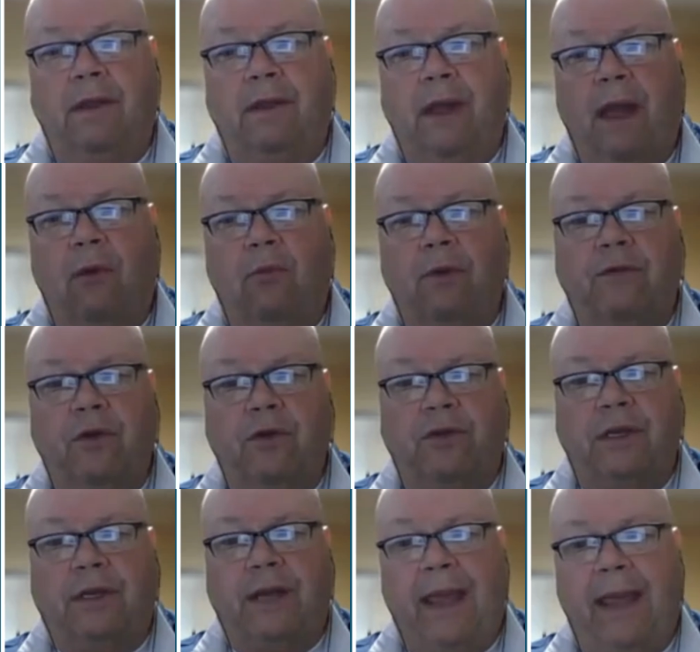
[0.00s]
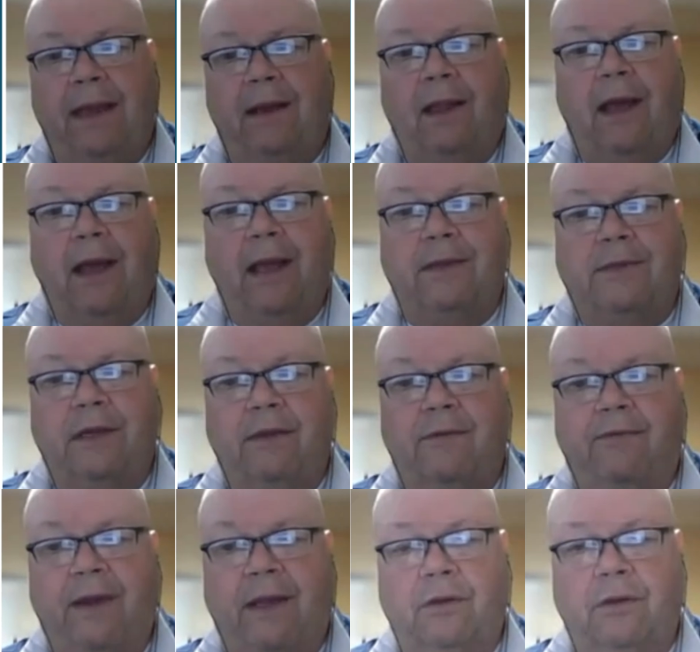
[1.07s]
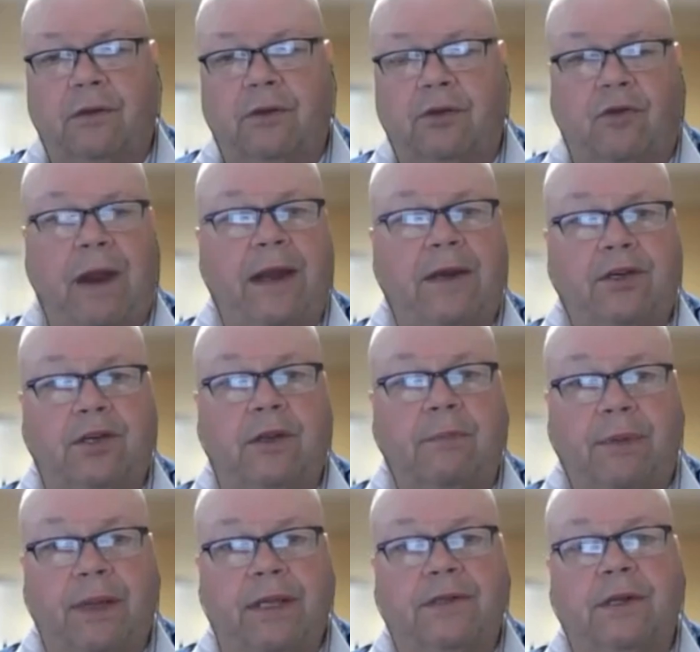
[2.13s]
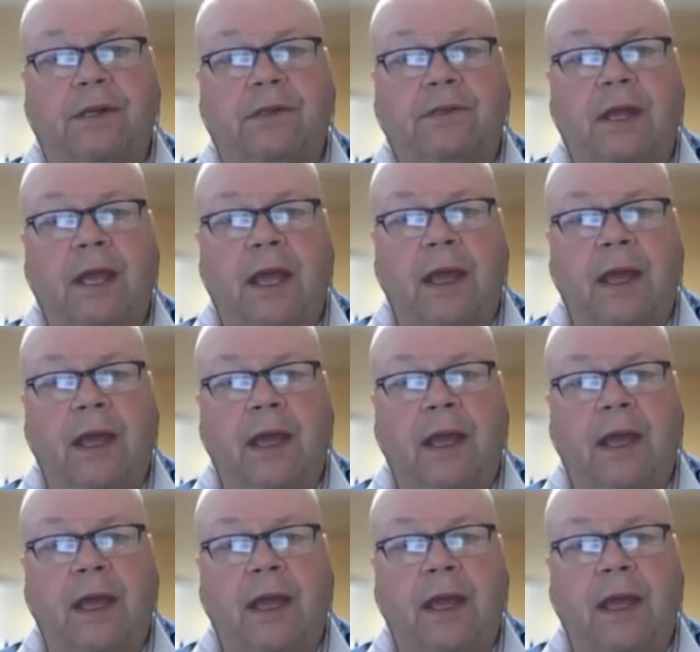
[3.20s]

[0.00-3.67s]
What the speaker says: how we've used it to analyze and affect the strategy of the business,